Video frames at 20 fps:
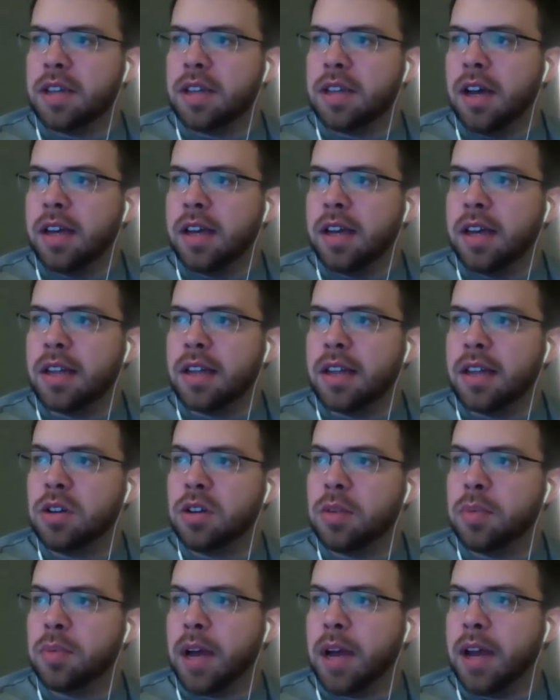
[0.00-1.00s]
get student
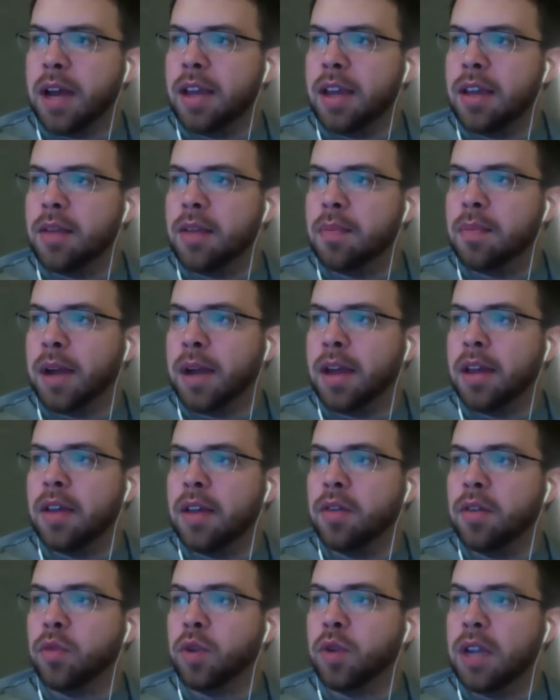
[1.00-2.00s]
buy-in by
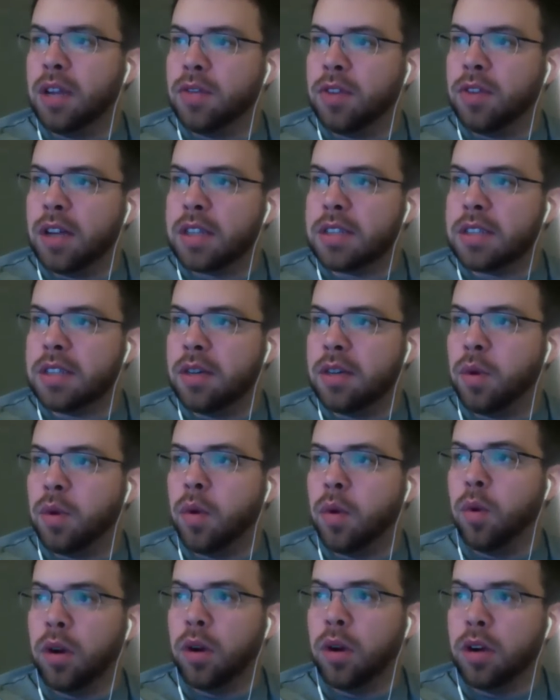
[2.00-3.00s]
reinvesting what
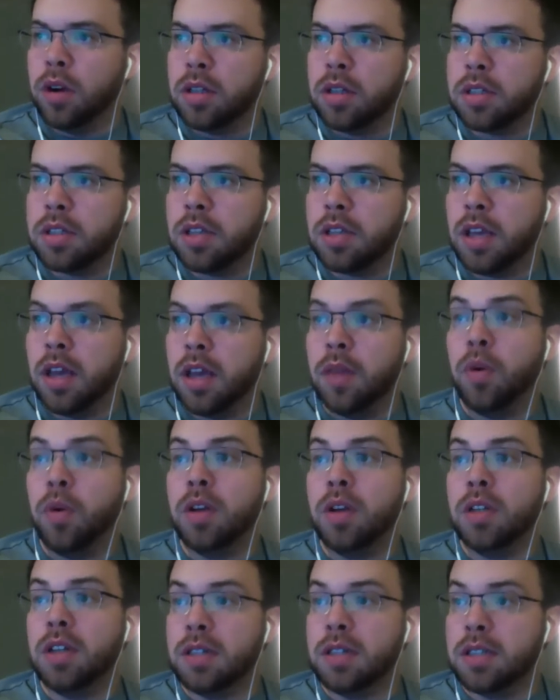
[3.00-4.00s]
works and what
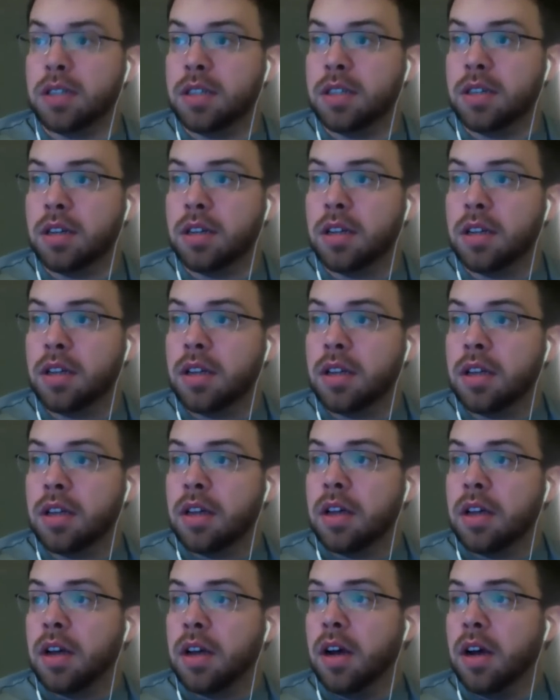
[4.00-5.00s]
doesn't,
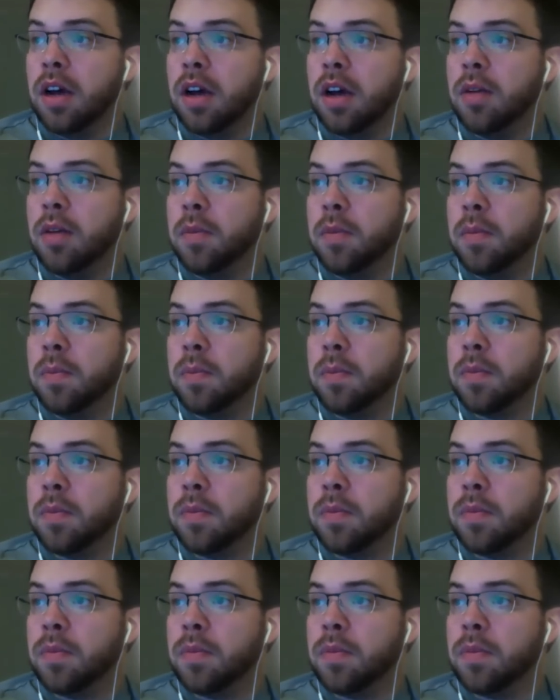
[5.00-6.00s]
um,
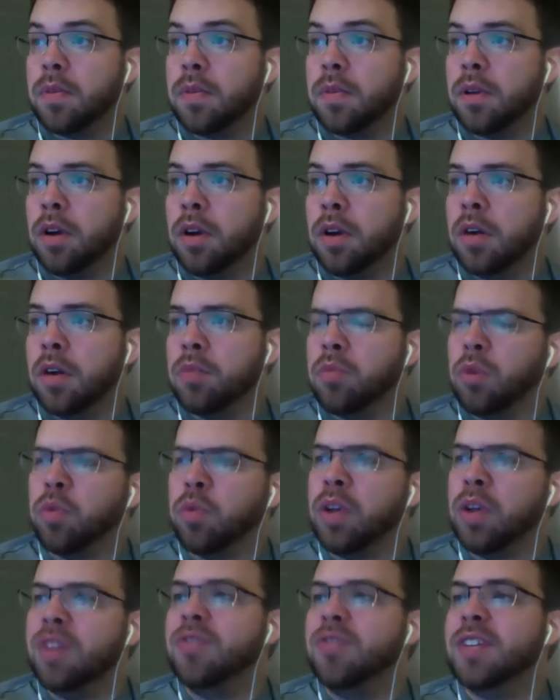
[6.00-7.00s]
or
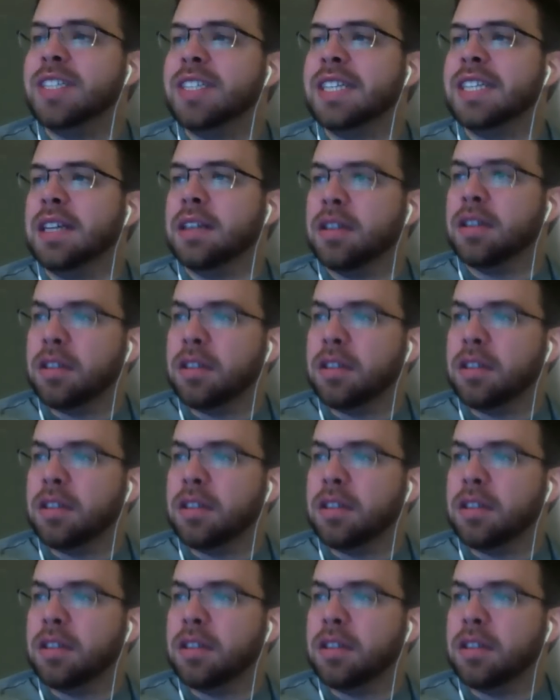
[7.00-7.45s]
revisiting.